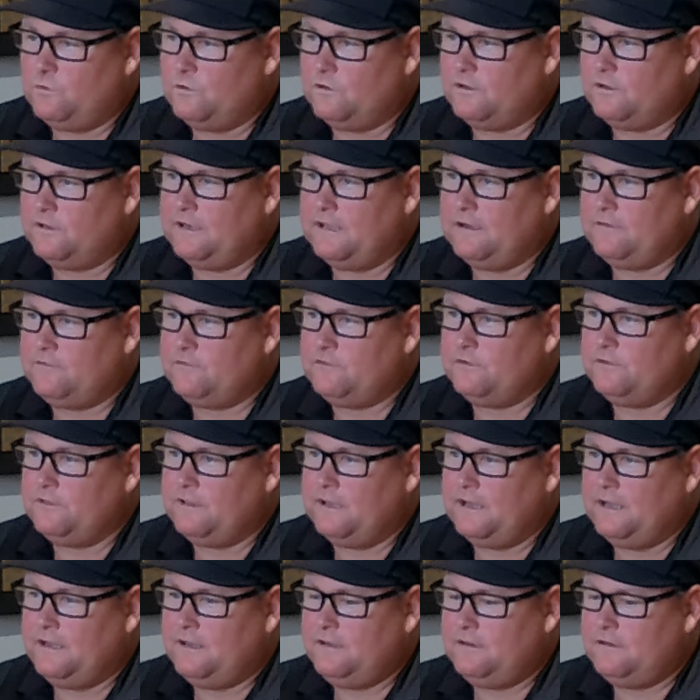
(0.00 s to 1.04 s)
working after
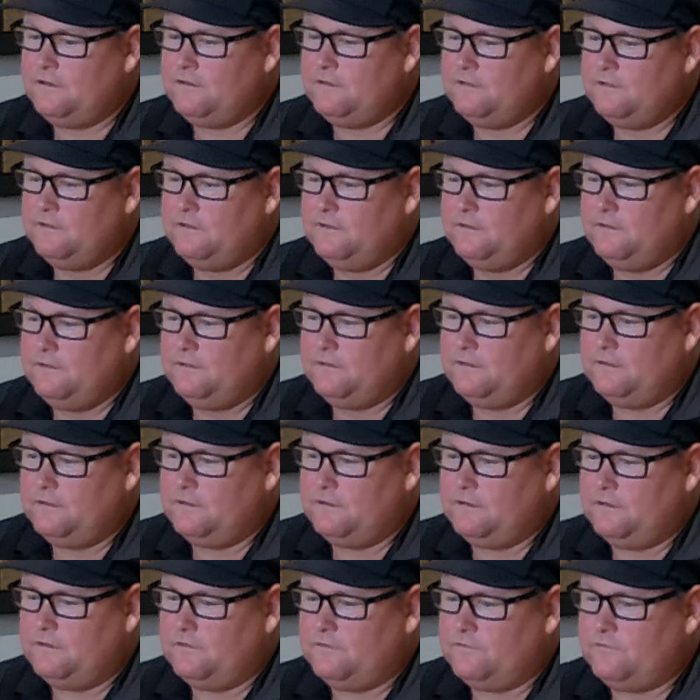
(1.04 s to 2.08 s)
that
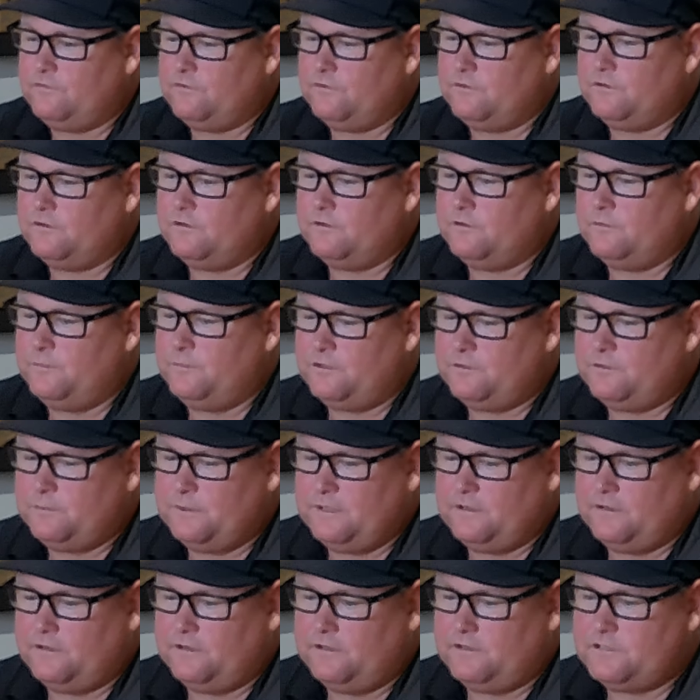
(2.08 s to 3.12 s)
for the
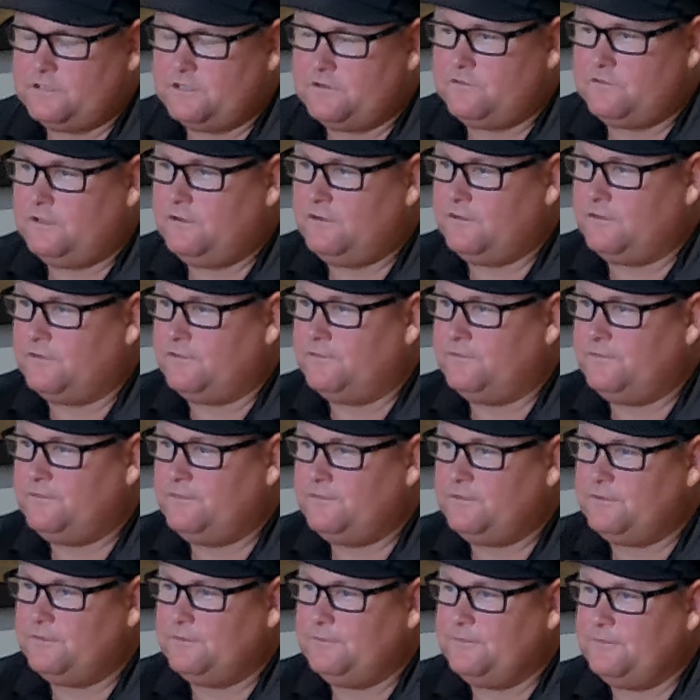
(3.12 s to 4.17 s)
municipality of Central Elgin.
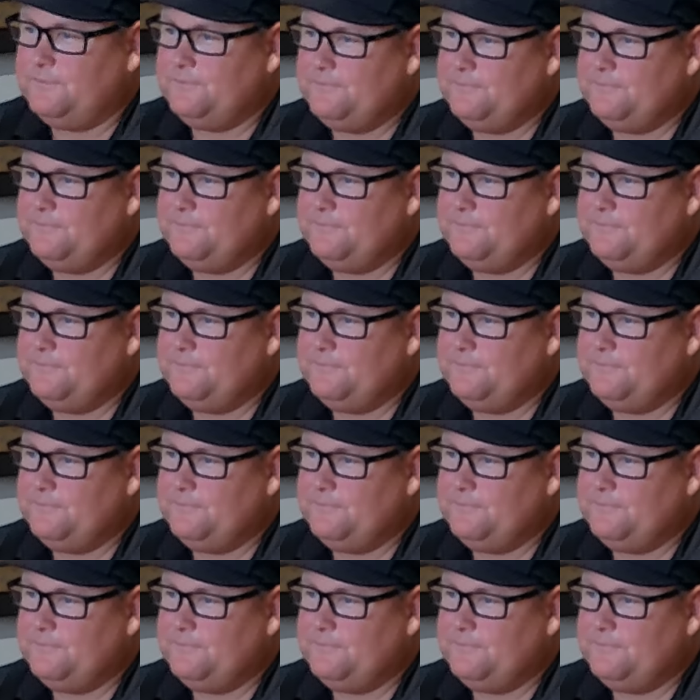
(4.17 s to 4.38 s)
So.